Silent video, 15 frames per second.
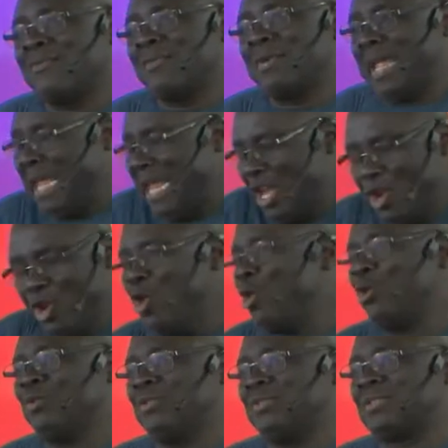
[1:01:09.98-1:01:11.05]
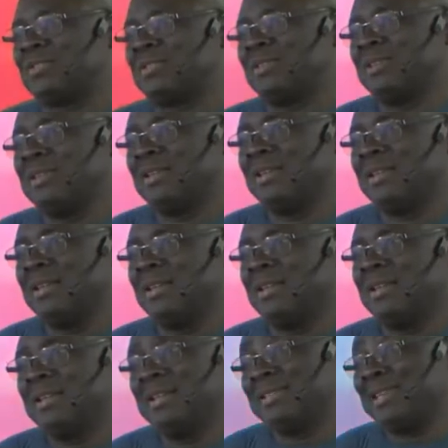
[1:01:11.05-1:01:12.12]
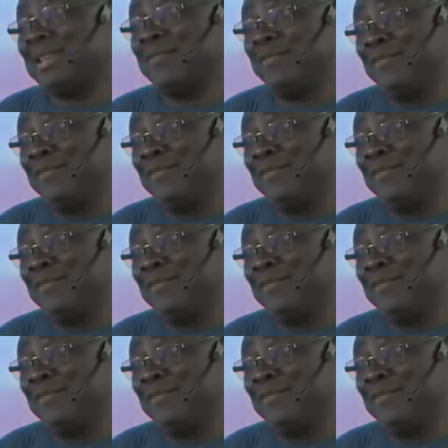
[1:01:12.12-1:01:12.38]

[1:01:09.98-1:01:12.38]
He knows. He said,